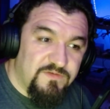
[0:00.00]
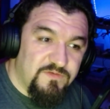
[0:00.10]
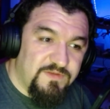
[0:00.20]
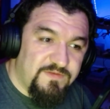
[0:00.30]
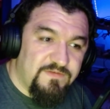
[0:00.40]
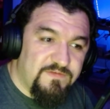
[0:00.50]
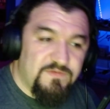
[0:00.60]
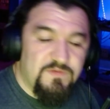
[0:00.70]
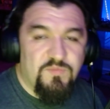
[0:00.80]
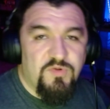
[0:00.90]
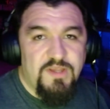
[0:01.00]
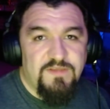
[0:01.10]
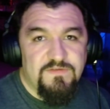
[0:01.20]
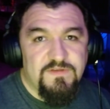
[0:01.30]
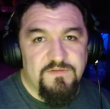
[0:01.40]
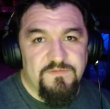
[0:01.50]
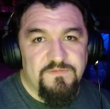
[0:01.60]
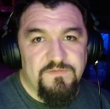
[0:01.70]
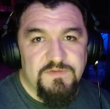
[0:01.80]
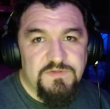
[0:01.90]
So this is the price of
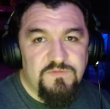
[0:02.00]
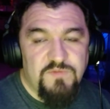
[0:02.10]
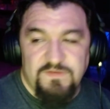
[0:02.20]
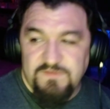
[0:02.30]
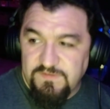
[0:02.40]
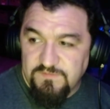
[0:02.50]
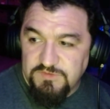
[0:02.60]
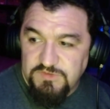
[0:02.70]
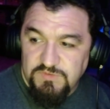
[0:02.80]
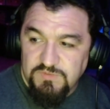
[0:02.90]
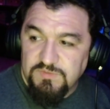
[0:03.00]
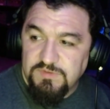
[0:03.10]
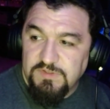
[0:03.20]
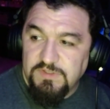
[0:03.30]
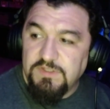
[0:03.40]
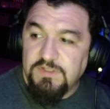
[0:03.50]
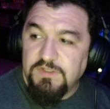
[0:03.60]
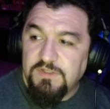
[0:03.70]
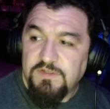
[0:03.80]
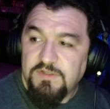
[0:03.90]
Resident Evil 2
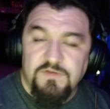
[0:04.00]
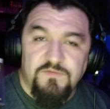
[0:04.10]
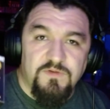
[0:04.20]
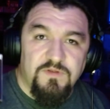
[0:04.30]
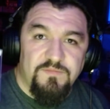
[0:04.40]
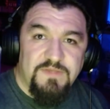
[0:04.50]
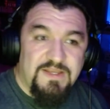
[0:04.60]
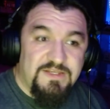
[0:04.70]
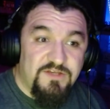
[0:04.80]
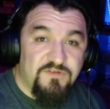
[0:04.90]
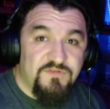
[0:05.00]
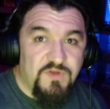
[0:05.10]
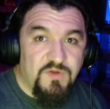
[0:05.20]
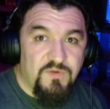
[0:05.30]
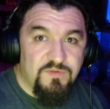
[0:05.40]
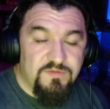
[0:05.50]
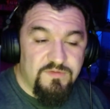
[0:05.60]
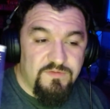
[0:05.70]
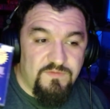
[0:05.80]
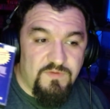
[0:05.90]
from 9 years ago.
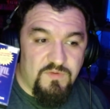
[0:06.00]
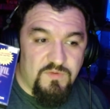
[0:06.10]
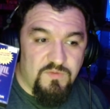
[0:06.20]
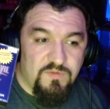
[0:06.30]
So